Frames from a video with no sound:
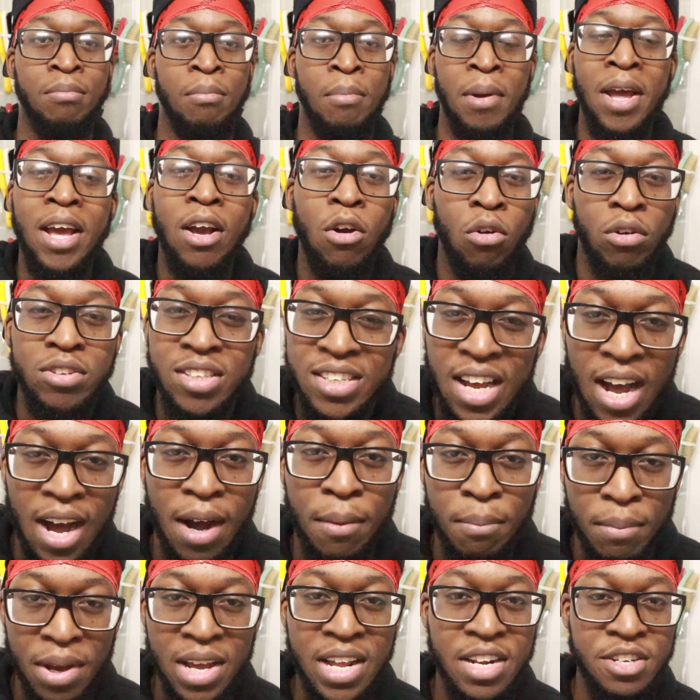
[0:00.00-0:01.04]
big on
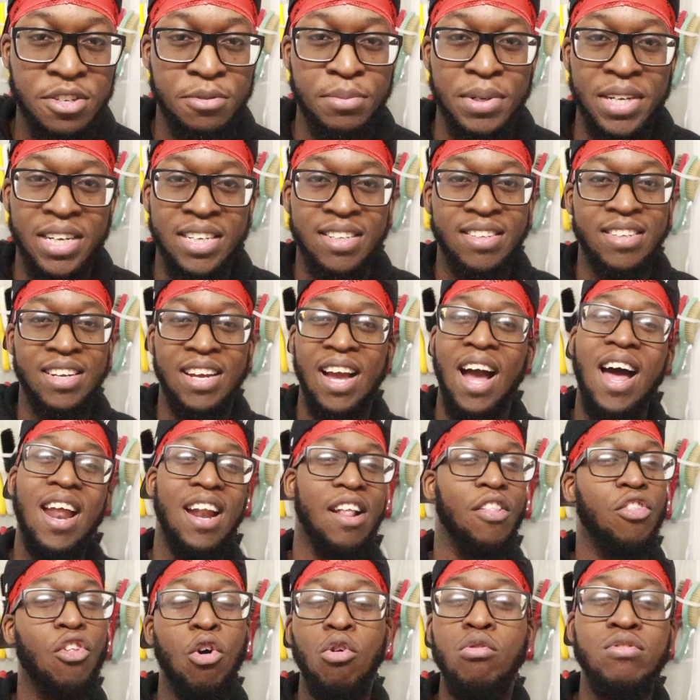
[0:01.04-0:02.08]
time management, because it kind
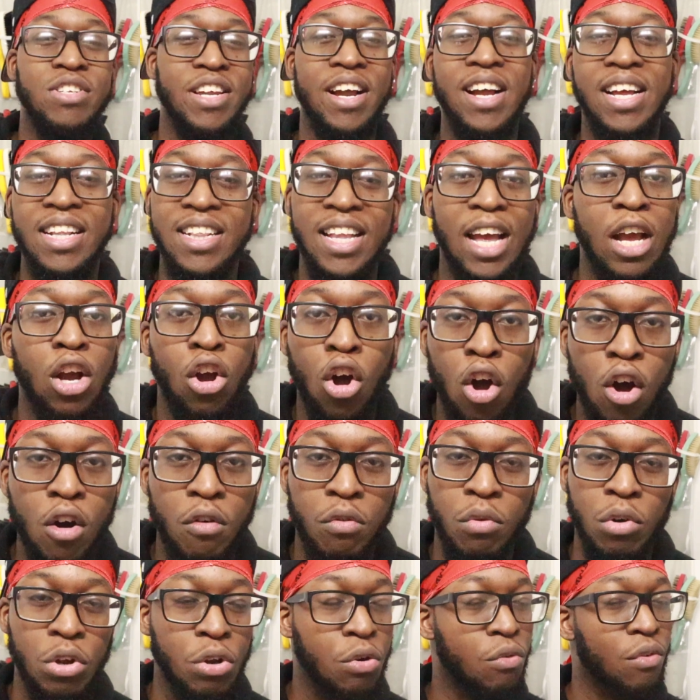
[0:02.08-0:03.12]
of throws everything
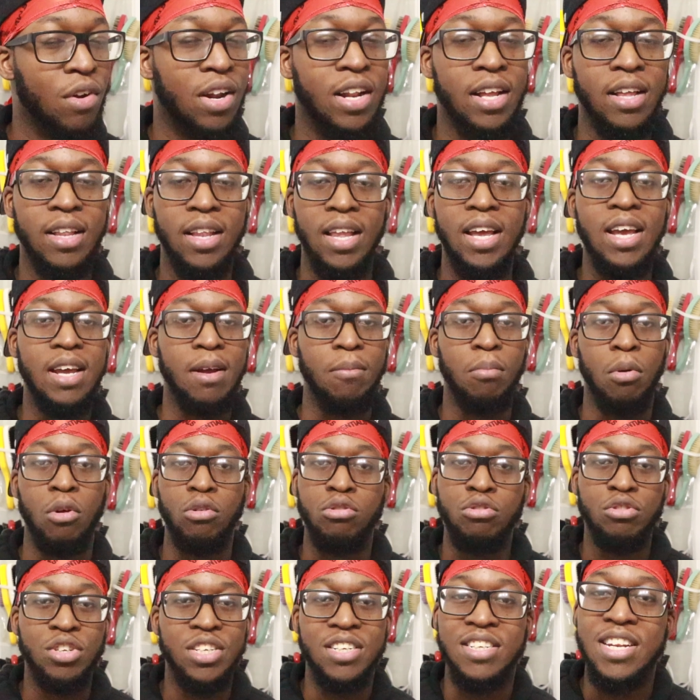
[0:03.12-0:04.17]
off when you're running late, bro.
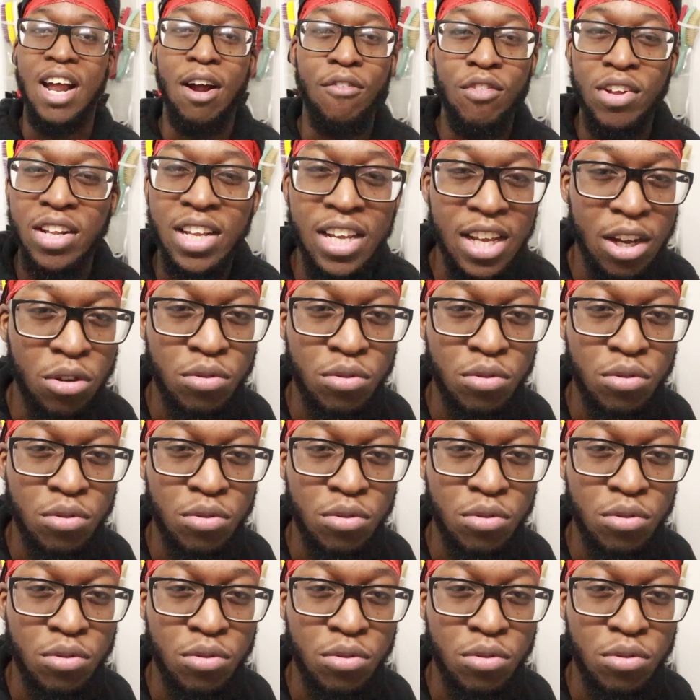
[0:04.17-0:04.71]
You're just not really